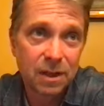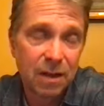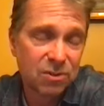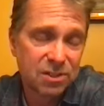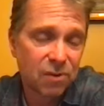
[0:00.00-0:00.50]

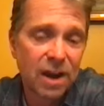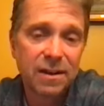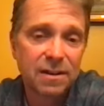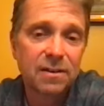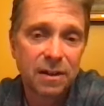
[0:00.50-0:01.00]
I was
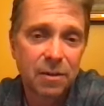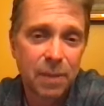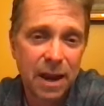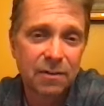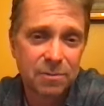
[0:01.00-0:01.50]
ready to declare
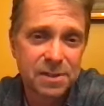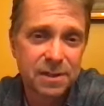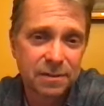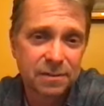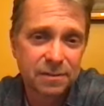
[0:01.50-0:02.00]

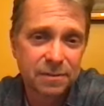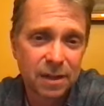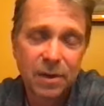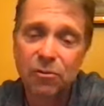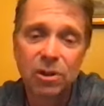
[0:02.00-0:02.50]
bankruptcy.
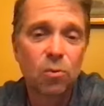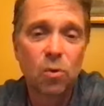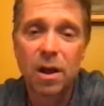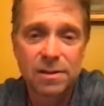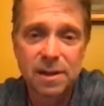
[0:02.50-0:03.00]
I mean, it really
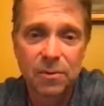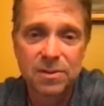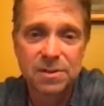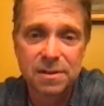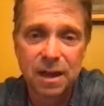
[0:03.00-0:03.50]
was. I
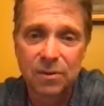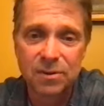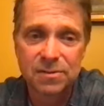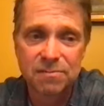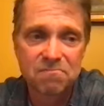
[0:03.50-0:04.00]

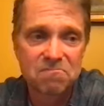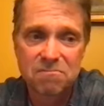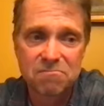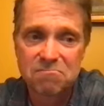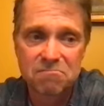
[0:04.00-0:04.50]
was
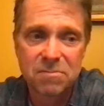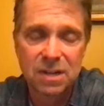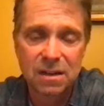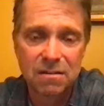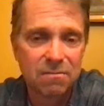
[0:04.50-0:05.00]

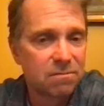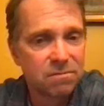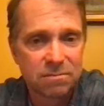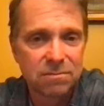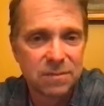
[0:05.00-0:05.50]
in
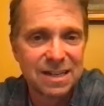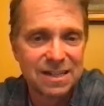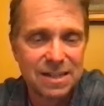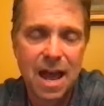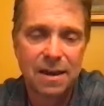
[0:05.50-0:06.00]

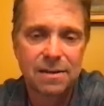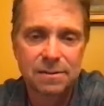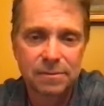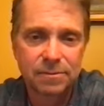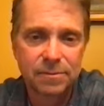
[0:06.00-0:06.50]
debt.
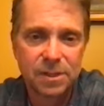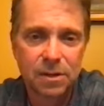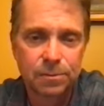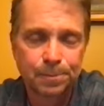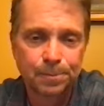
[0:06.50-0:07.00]

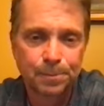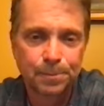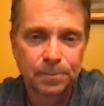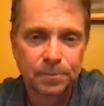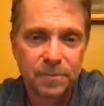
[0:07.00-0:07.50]
So
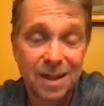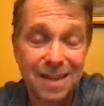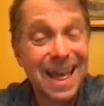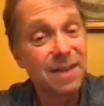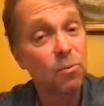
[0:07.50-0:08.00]

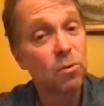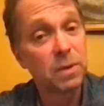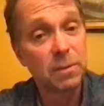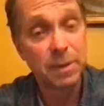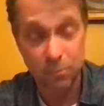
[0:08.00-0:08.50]
that would
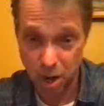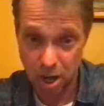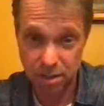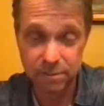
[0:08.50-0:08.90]
be a big break.